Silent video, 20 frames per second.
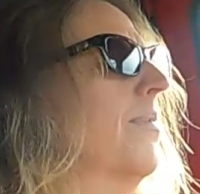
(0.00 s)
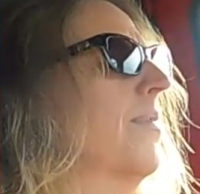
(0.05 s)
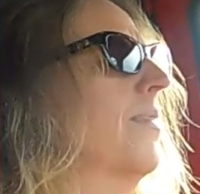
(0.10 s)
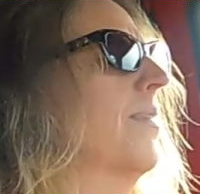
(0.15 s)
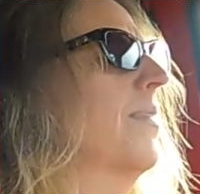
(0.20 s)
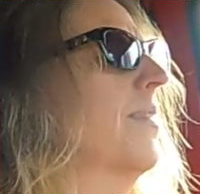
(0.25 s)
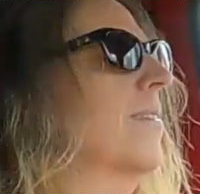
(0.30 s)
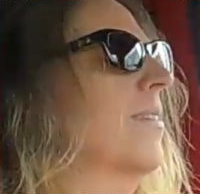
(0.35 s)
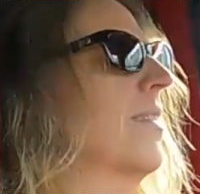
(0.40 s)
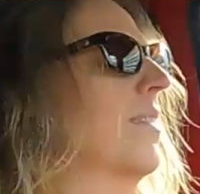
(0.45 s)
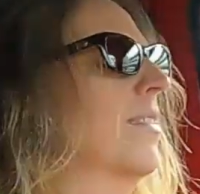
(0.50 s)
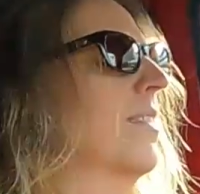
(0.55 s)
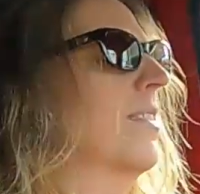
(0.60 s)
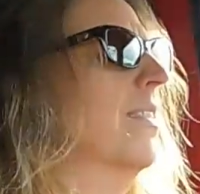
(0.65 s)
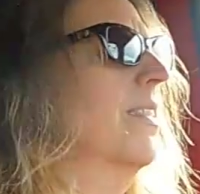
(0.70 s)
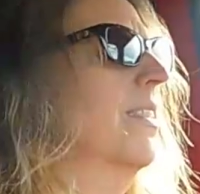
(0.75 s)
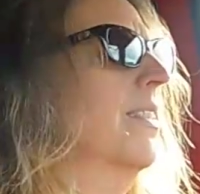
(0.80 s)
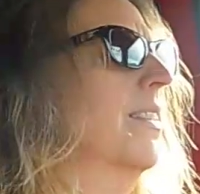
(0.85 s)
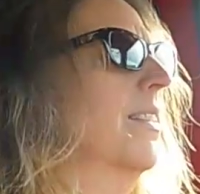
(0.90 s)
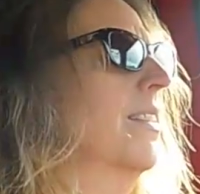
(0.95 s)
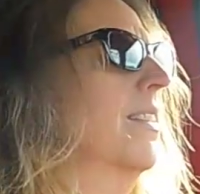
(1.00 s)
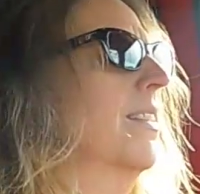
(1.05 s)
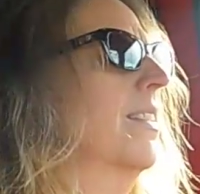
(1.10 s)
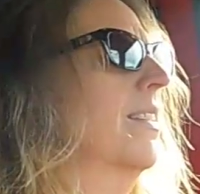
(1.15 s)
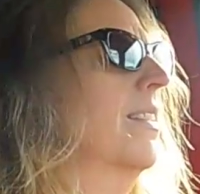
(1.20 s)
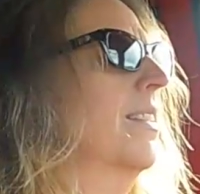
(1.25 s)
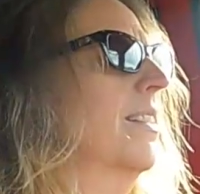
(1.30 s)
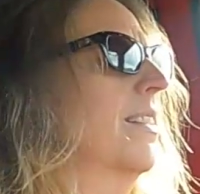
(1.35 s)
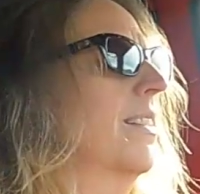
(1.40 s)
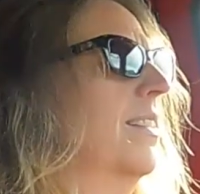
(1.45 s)

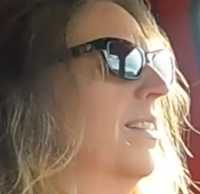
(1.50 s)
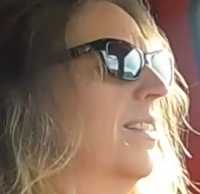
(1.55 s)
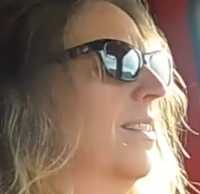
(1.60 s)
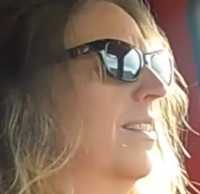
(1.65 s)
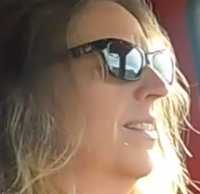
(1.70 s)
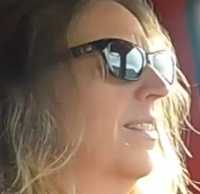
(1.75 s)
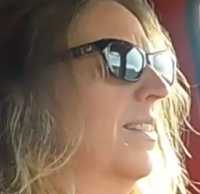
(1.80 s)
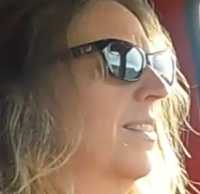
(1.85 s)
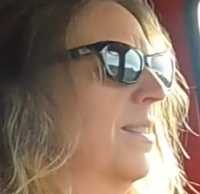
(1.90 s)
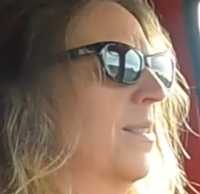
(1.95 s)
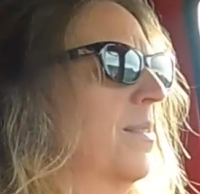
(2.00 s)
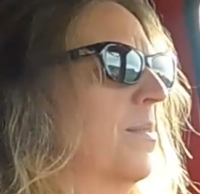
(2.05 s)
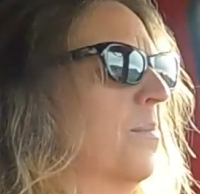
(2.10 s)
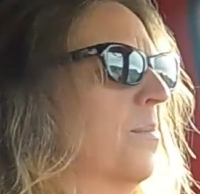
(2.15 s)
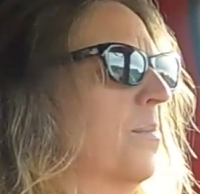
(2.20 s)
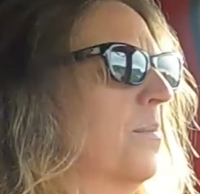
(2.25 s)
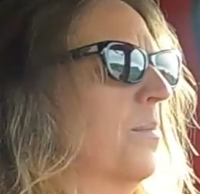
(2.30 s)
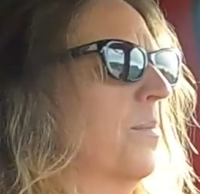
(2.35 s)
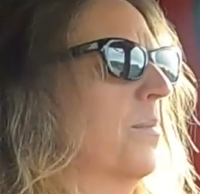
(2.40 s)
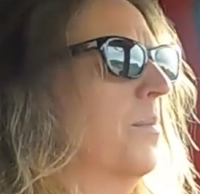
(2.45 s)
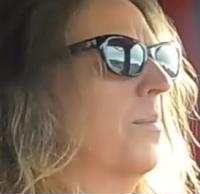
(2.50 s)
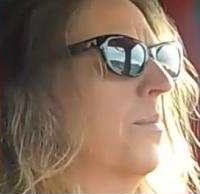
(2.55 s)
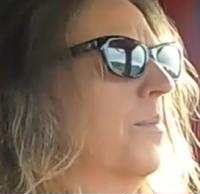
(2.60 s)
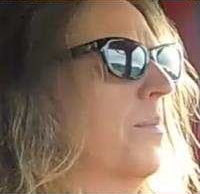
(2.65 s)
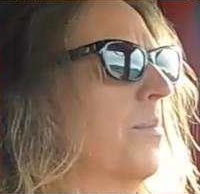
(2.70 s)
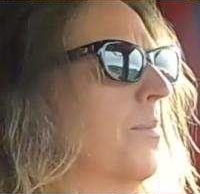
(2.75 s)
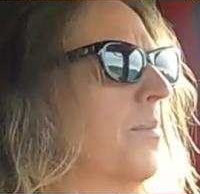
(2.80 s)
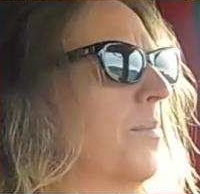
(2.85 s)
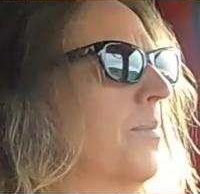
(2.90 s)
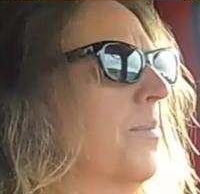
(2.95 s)

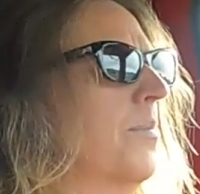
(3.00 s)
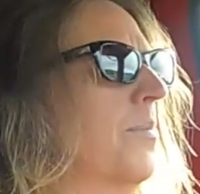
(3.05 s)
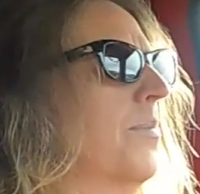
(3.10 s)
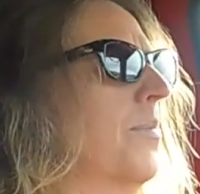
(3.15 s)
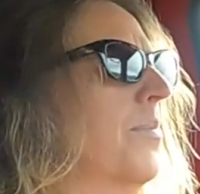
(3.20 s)
[no speech]